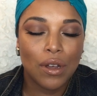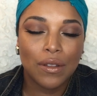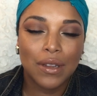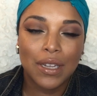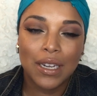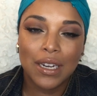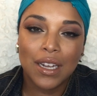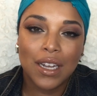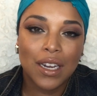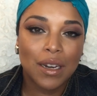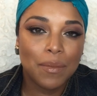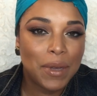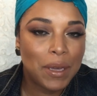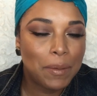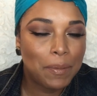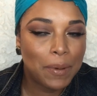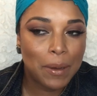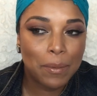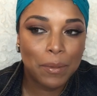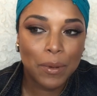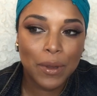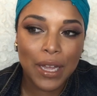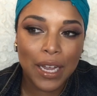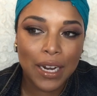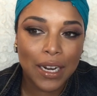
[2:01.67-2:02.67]
know, there are going to be
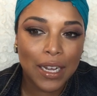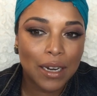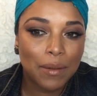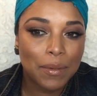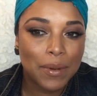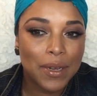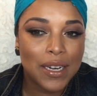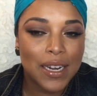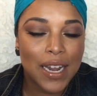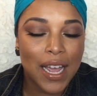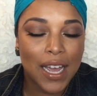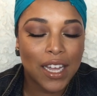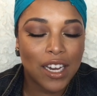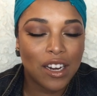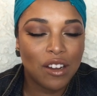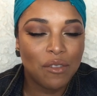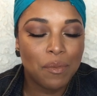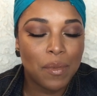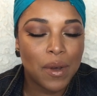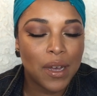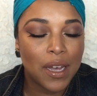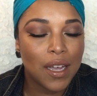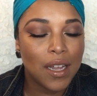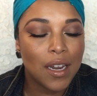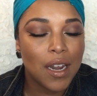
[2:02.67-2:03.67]
people that are going to be
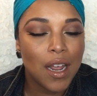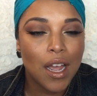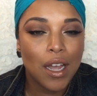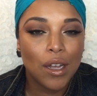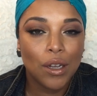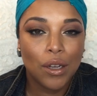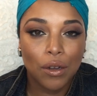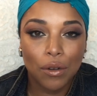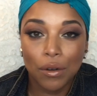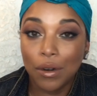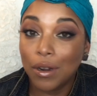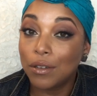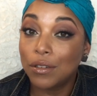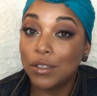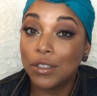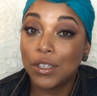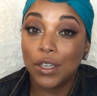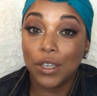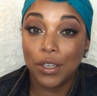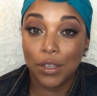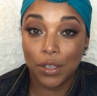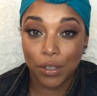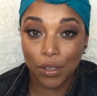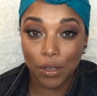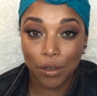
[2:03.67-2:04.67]
negative, but kudos
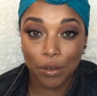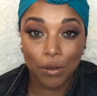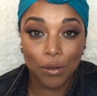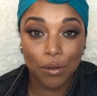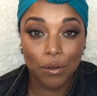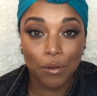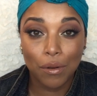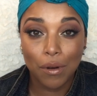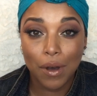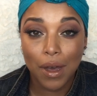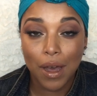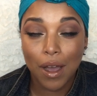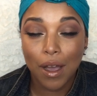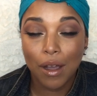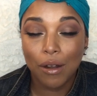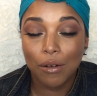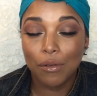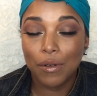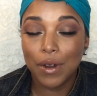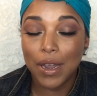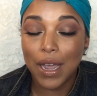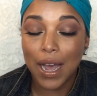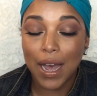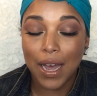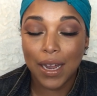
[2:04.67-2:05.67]
to you,
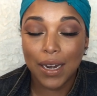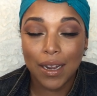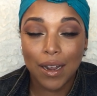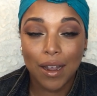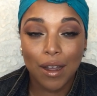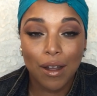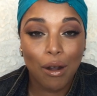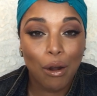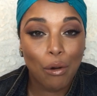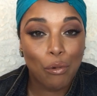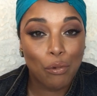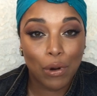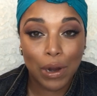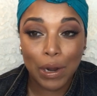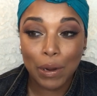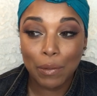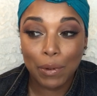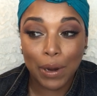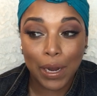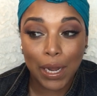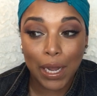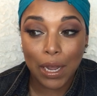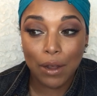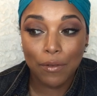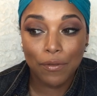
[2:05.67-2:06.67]
Rihanna,
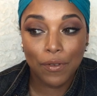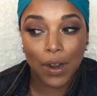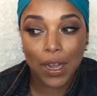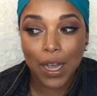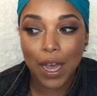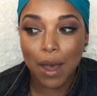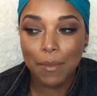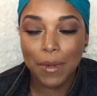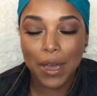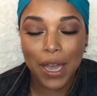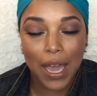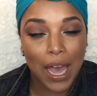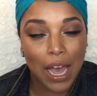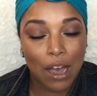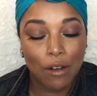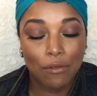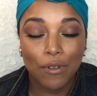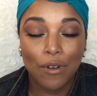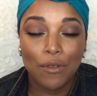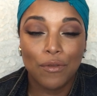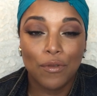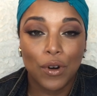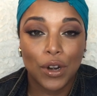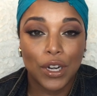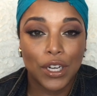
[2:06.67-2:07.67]
Riri, for coming out
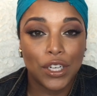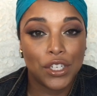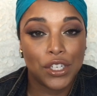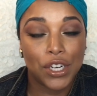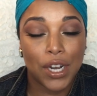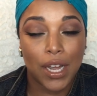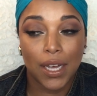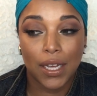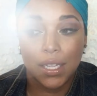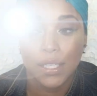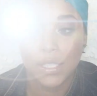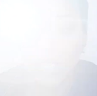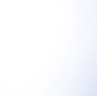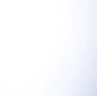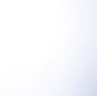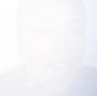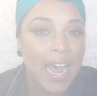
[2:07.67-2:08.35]
for 40 shades.